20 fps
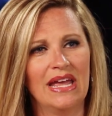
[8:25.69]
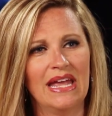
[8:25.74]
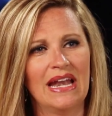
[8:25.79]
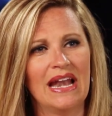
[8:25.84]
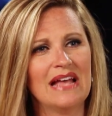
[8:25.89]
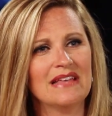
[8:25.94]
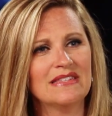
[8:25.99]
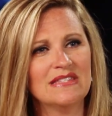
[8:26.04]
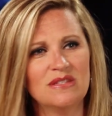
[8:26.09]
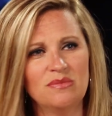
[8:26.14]

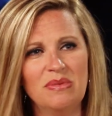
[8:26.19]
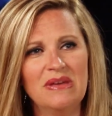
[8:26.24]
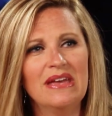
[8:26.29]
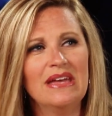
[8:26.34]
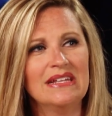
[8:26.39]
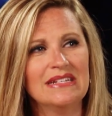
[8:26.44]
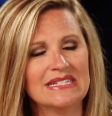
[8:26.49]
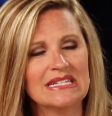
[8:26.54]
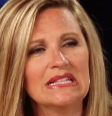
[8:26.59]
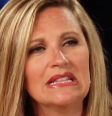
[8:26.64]
And I
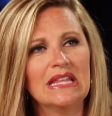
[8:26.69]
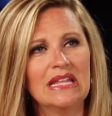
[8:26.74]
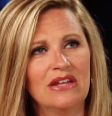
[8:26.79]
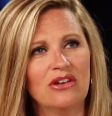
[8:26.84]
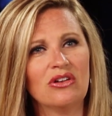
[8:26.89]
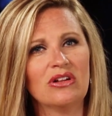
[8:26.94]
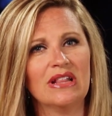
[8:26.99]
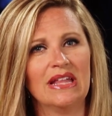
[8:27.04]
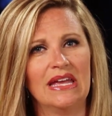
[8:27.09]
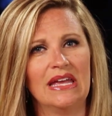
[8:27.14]
spent
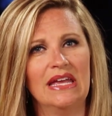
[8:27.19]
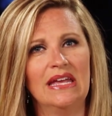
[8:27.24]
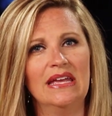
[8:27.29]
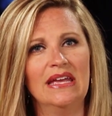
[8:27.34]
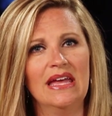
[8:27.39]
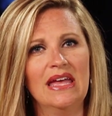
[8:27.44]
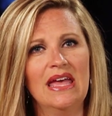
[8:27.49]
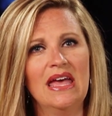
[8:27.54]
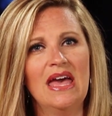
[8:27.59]
literally